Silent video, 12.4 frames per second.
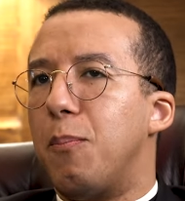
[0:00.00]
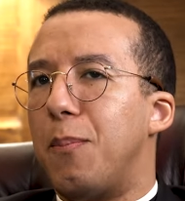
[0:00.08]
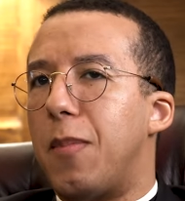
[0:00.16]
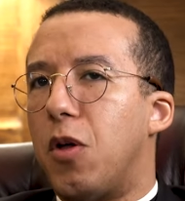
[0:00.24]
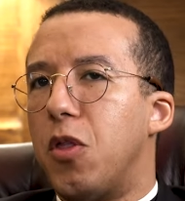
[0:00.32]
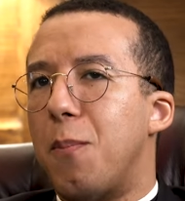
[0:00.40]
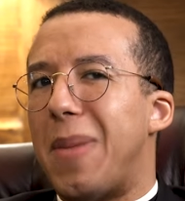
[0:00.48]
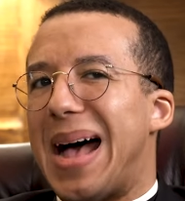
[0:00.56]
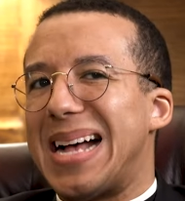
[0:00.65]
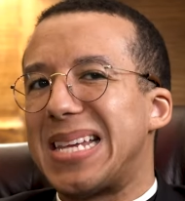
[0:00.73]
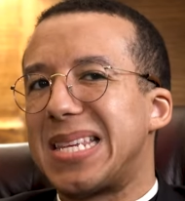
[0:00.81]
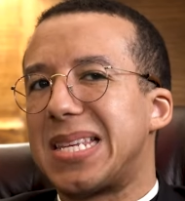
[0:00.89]
on the
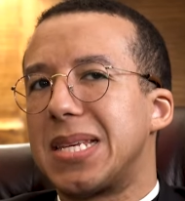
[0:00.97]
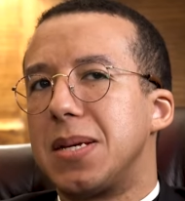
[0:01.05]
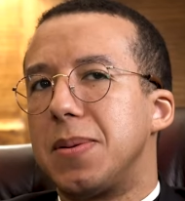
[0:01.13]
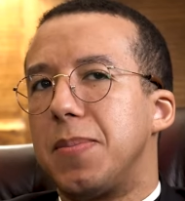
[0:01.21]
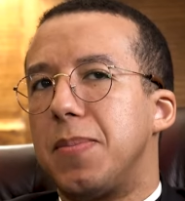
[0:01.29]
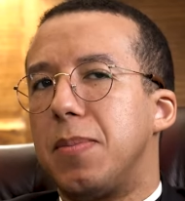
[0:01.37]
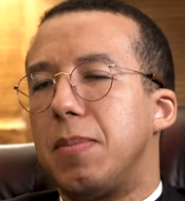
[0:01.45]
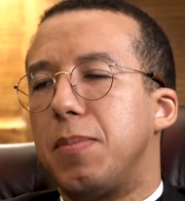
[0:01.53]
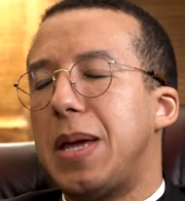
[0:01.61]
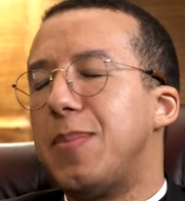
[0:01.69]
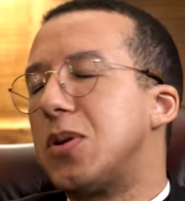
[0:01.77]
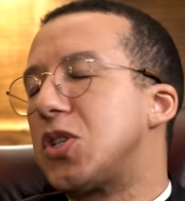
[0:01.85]
mass,
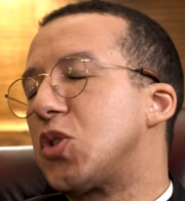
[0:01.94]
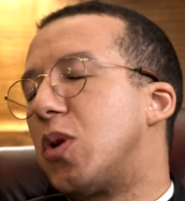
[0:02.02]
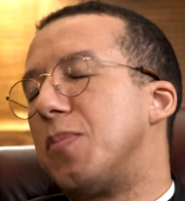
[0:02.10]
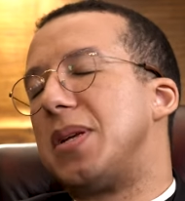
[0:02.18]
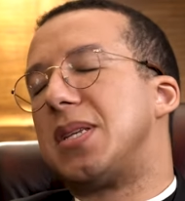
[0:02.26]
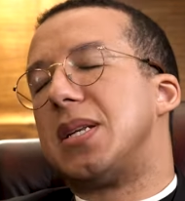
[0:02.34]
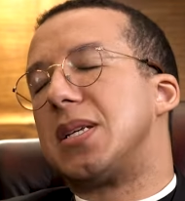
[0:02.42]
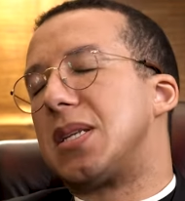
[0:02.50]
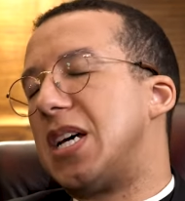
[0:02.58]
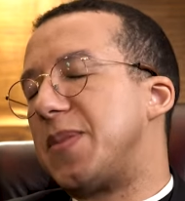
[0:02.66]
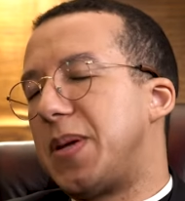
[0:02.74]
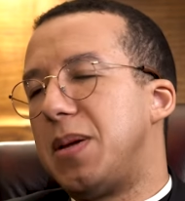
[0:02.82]
people just want to be seen as
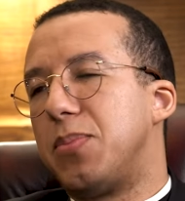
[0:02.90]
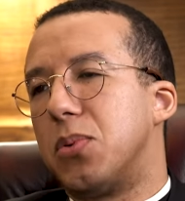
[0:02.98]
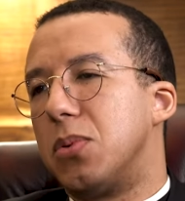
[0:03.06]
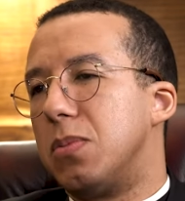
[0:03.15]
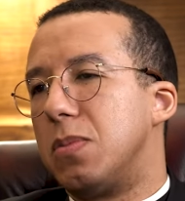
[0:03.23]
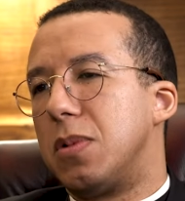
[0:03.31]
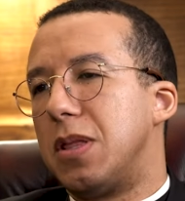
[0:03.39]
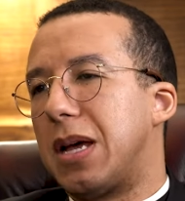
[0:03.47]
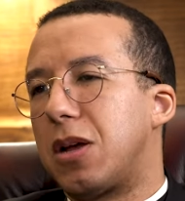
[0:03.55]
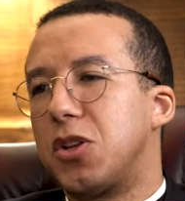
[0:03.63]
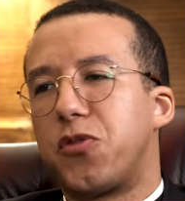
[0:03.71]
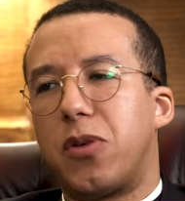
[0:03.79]
nice people, and that
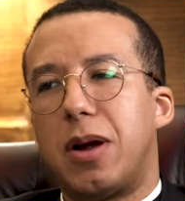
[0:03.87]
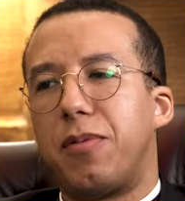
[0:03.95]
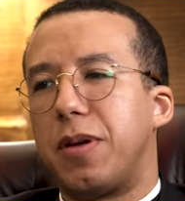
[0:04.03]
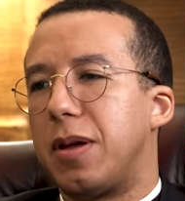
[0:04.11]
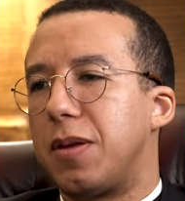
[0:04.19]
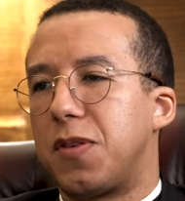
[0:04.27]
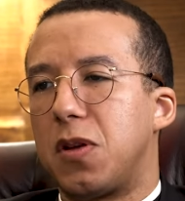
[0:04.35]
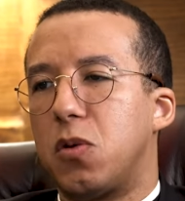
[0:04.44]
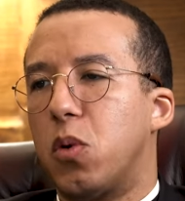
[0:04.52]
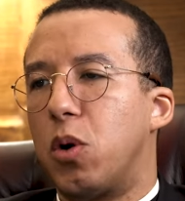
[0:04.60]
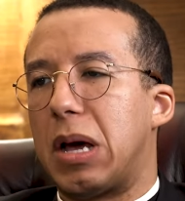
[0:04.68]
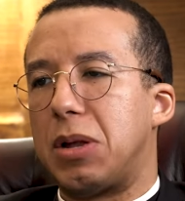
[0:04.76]
goes for every single
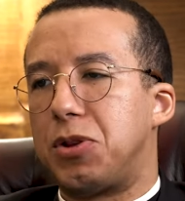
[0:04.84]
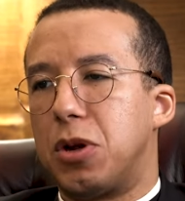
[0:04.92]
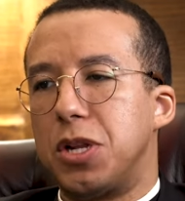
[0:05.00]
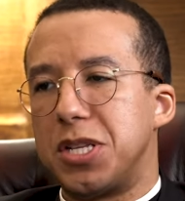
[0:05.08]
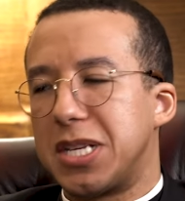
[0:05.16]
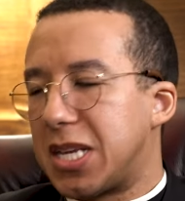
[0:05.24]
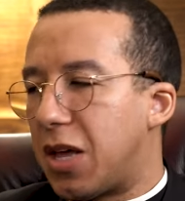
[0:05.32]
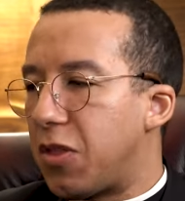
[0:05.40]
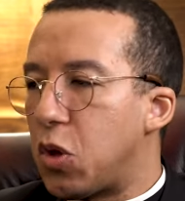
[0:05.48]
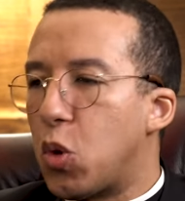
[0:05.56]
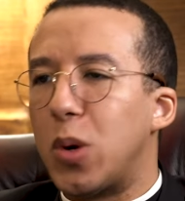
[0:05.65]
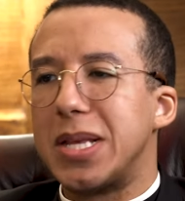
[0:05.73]
woke ideology. That's how
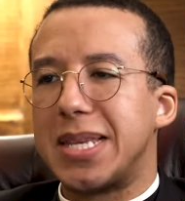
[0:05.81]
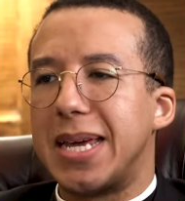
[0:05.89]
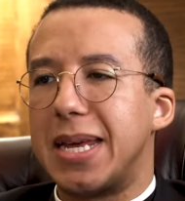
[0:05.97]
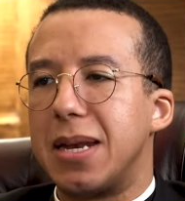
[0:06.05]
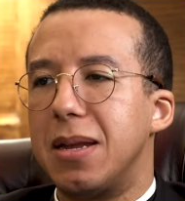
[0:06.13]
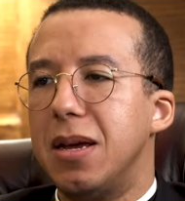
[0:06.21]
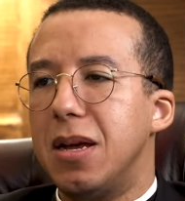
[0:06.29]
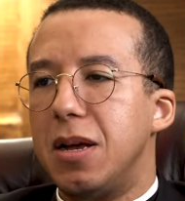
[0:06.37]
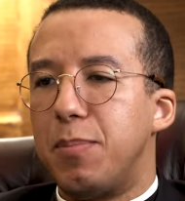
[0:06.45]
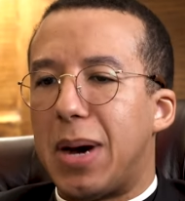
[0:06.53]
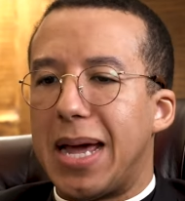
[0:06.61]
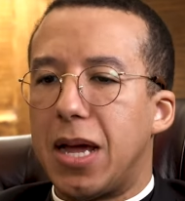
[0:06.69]
they always get in
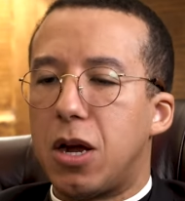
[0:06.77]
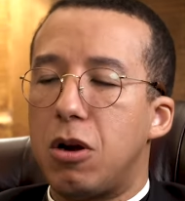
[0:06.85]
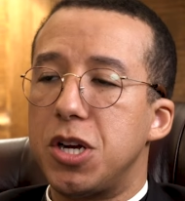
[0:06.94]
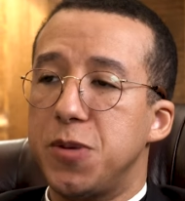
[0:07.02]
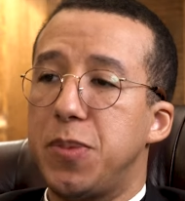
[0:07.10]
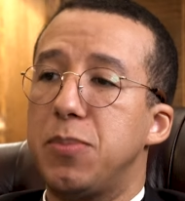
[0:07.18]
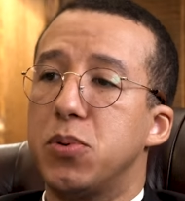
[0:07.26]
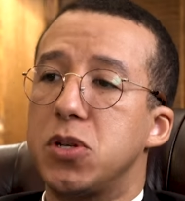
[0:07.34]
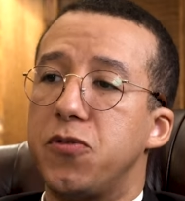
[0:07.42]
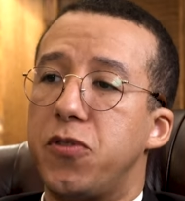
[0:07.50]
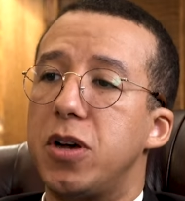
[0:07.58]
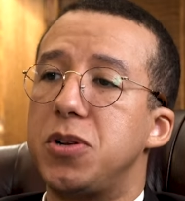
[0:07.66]
by encouraging people to
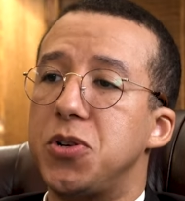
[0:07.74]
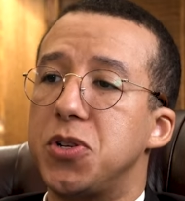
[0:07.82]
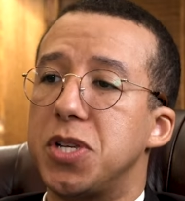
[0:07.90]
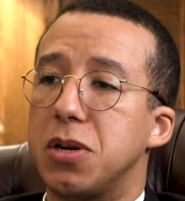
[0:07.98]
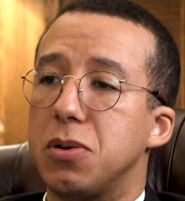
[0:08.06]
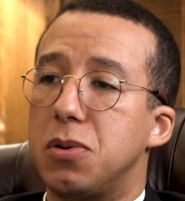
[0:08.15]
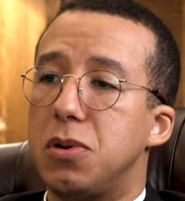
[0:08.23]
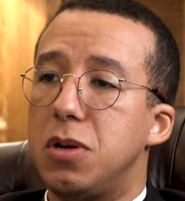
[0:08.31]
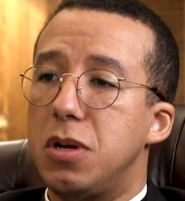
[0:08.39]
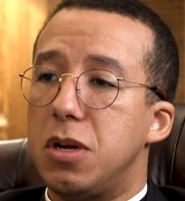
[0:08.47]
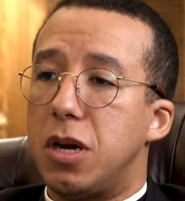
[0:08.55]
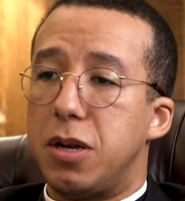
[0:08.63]
virtue signal
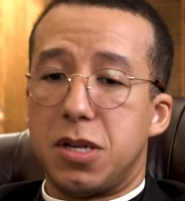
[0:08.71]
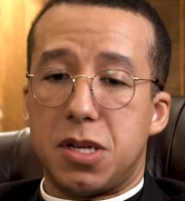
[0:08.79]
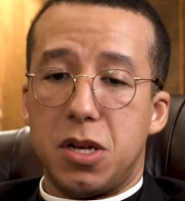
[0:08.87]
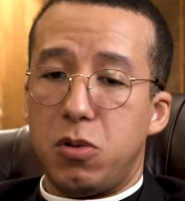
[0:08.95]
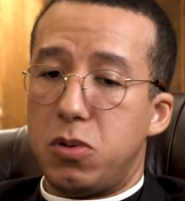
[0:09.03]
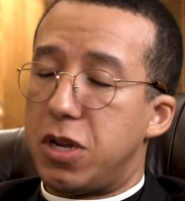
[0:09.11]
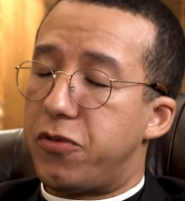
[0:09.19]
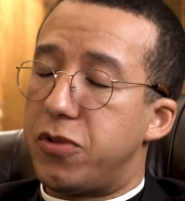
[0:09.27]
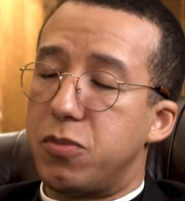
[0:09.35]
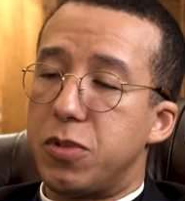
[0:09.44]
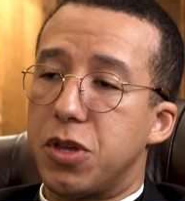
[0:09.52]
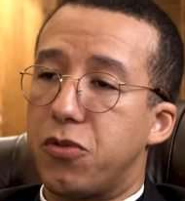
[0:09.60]
and it's no
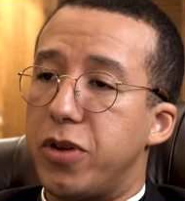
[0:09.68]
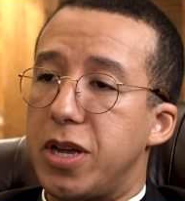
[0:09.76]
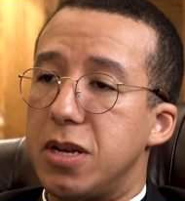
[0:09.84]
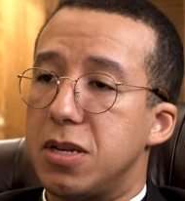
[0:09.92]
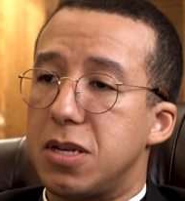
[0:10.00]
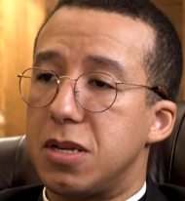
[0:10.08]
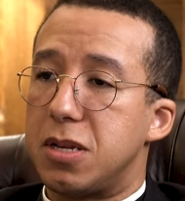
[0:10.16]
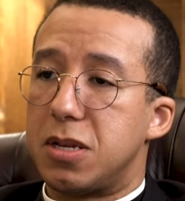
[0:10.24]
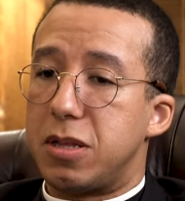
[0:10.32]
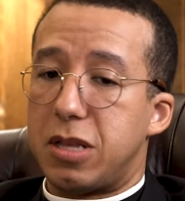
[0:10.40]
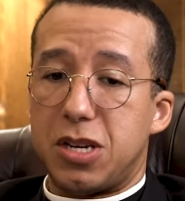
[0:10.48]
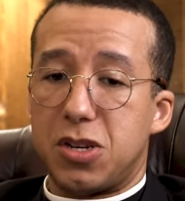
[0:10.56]
different with the Greens. It's,
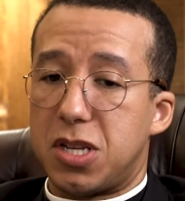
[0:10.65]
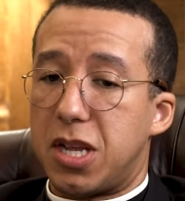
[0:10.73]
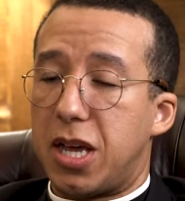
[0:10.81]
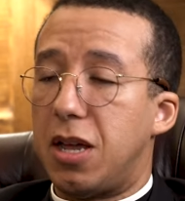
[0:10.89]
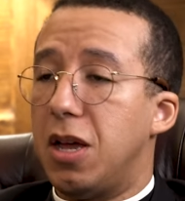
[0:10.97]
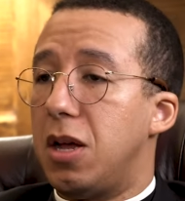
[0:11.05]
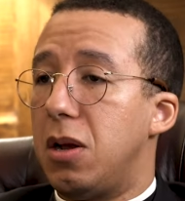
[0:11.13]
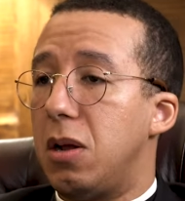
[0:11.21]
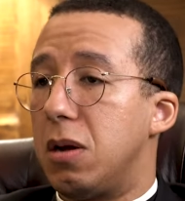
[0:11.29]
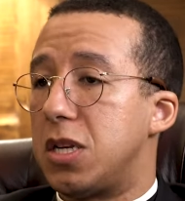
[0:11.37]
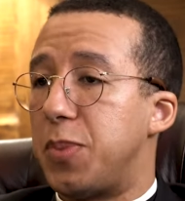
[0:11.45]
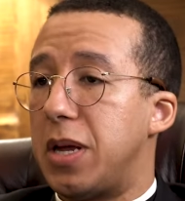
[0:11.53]
they just say,
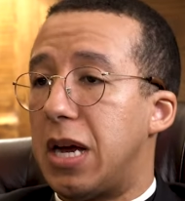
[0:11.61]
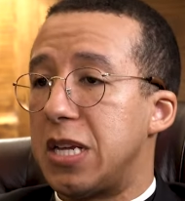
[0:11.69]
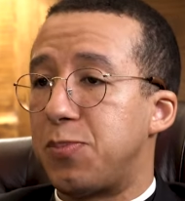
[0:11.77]
look, to be a nice